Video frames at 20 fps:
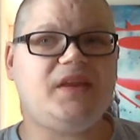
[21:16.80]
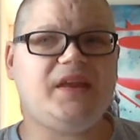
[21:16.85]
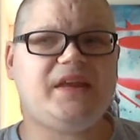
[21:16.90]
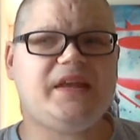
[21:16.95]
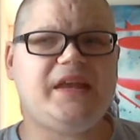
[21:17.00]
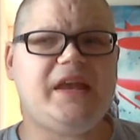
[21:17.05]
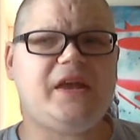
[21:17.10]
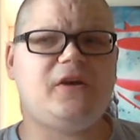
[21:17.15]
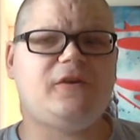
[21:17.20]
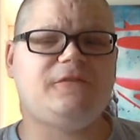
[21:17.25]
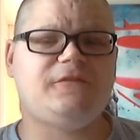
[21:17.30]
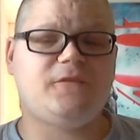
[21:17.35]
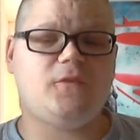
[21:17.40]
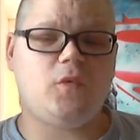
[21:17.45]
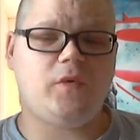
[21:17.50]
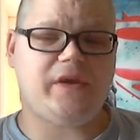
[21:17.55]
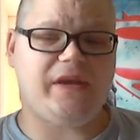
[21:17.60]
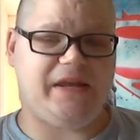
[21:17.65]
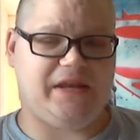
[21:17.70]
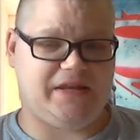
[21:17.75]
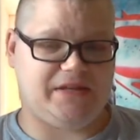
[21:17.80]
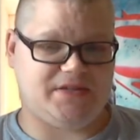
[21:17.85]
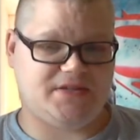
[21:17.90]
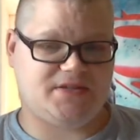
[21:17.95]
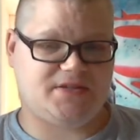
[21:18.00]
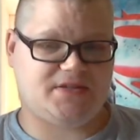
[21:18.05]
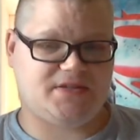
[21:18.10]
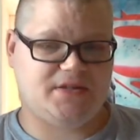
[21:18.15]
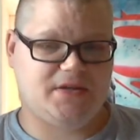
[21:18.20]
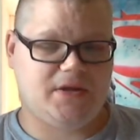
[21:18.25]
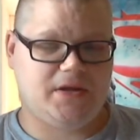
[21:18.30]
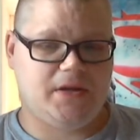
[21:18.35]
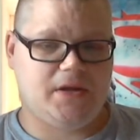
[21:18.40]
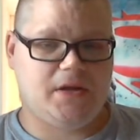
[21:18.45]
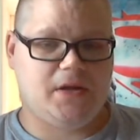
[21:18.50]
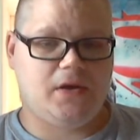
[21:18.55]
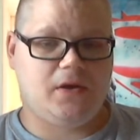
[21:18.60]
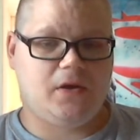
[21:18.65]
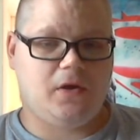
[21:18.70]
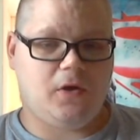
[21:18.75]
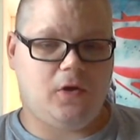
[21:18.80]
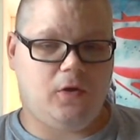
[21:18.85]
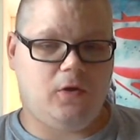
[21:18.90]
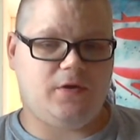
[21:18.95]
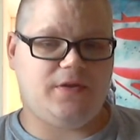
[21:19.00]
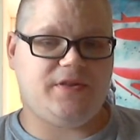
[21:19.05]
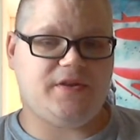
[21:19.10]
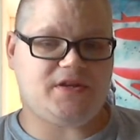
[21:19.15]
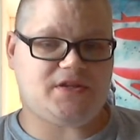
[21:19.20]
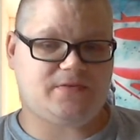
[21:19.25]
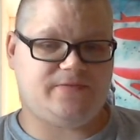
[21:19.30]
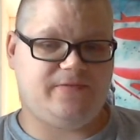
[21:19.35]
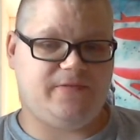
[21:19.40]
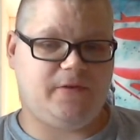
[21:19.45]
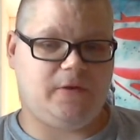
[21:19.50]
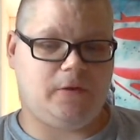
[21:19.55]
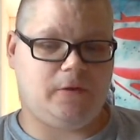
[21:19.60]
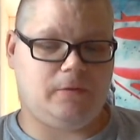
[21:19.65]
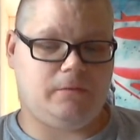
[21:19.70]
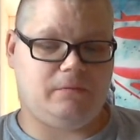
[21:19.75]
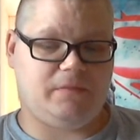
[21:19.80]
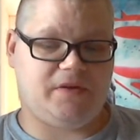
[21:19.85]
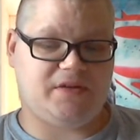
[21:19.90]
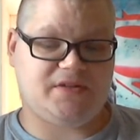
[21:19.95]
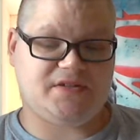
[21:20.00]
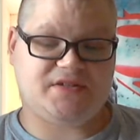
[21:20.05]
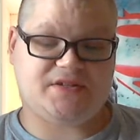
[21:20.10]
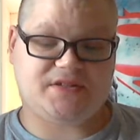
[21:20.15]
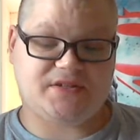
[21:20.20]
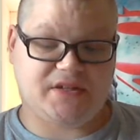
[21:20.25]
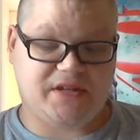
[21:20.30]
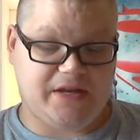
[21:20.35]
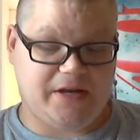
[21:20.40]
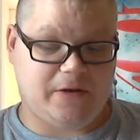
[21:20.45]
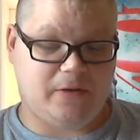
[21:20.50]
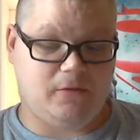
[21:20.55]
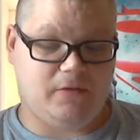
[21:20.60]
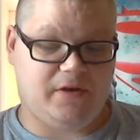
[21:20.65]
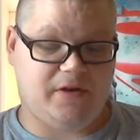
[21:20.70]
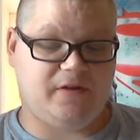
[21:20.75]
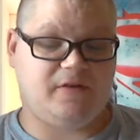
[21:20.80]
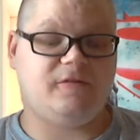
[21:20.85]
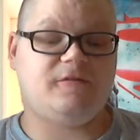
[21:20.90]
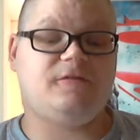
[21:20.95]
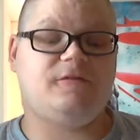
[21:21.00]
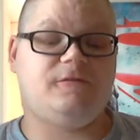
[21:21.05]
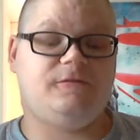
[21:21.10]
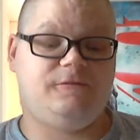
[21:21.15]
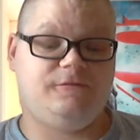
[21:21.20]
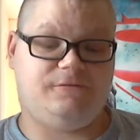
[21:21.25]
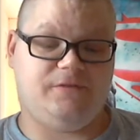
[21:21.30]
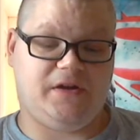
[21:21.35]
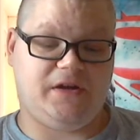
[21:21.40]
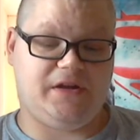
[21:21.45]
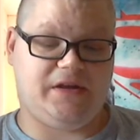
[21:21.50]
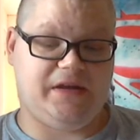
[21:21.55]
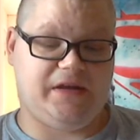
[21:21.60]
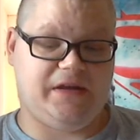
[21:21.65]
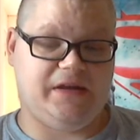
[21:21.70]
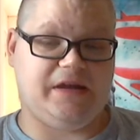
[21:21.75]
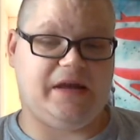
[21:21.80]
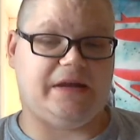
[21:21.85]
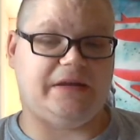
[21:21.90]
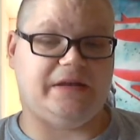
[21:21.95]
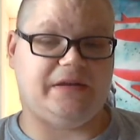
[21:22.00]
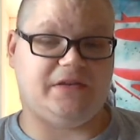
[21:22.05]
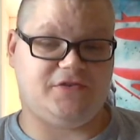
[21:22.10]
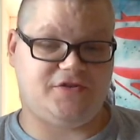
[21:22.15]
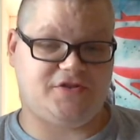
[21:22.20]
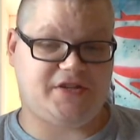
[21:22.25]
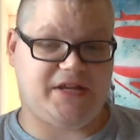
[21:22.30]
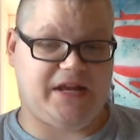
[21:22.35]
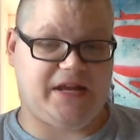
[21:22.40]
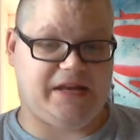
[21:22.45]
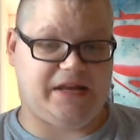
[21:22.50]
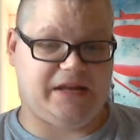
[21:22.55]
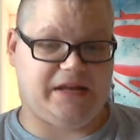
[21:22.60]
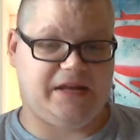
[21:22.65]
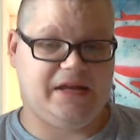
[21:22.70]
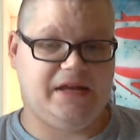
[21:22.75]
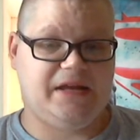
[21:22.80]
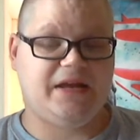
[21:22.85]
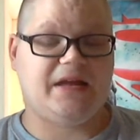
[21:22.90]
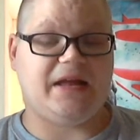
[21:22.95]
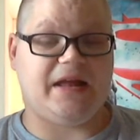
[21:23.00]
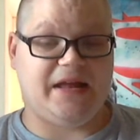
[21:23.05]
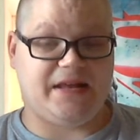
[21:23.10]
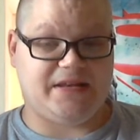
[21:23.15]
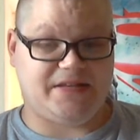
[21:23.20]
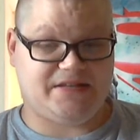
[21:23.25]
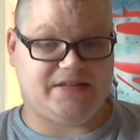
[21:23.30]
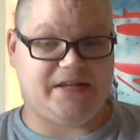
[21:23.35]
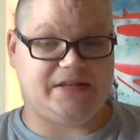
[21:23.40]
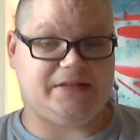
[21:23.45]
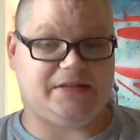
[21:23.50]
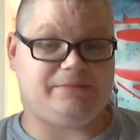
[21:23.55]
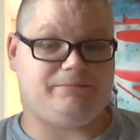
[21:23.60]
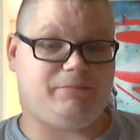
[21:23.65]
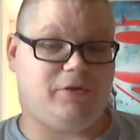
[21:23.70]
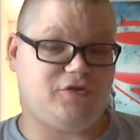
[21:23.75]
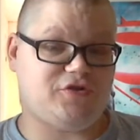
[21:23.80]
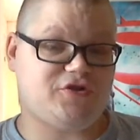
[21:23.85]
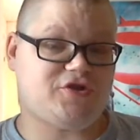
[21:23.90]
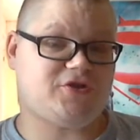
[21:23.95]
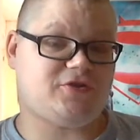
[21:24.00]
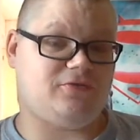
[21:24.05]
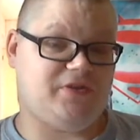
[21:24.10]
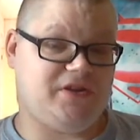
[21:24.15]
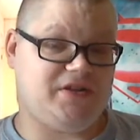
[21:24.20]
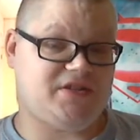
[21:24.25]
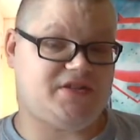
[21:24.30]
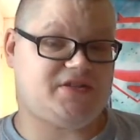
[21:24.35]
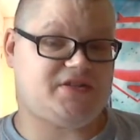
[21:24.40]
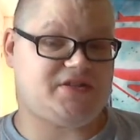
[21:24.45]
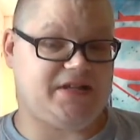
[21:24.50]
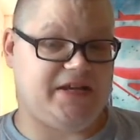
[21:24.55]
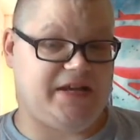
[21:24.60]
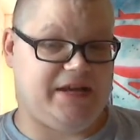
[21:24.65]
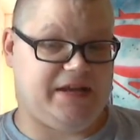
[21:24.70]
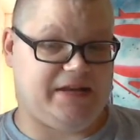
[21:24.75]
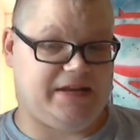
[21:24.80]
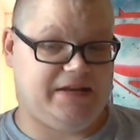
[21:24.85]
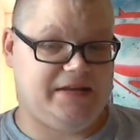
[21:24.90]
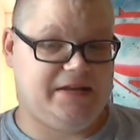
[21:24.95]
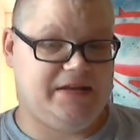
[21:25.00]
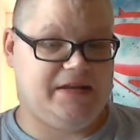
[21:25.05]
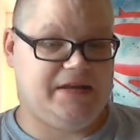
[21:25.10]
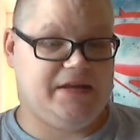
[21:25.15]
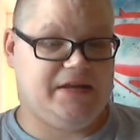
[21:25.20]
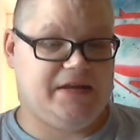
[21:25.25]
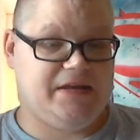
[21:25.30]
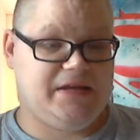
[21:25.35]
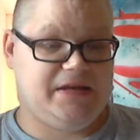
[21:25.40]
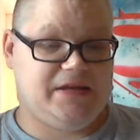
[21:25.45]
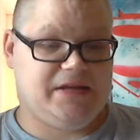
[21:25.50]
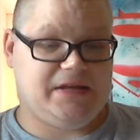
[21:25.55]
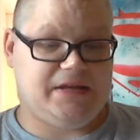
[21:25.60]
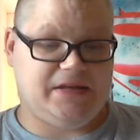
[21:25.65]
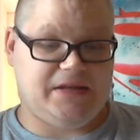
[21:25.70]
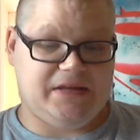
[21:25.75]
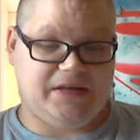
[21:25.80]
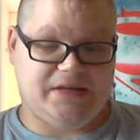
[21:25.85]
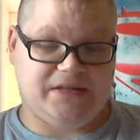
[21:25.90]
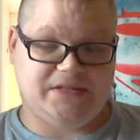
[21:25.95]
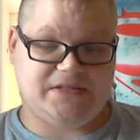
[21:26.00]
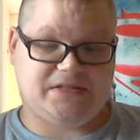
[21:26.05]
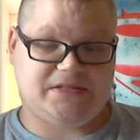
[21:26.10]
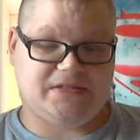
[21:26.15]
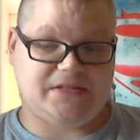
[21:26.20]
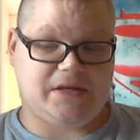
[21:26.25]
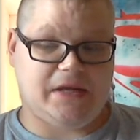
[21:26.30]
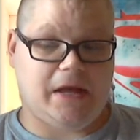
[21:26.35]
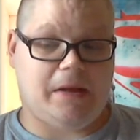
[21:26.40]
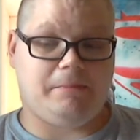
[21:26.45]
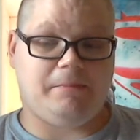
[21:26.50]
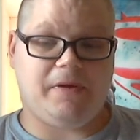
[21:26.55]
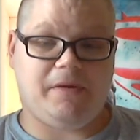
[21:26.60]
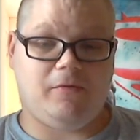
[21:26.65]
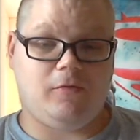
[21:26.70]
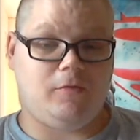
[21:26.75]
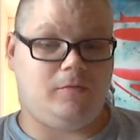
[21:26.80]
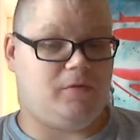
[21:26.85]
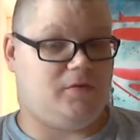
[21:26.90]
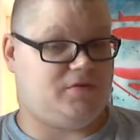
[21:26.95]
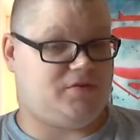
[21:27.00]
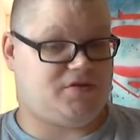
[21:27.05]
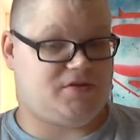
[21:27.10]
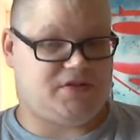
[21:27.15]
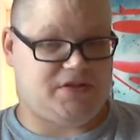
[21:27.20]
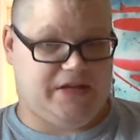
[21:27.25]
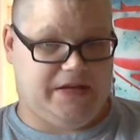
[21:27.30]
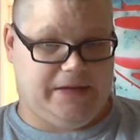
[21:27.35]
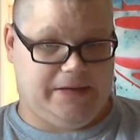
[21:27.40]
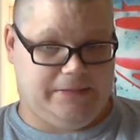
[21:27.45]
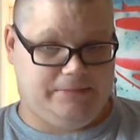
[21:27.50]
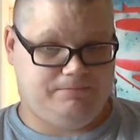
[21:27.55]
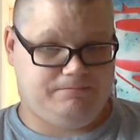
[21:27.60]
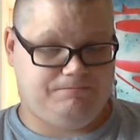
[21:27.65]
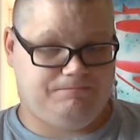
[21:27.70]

King of Queens, called this film scary, funny, and entertaining, and said the post-credit scene is a memorable scene.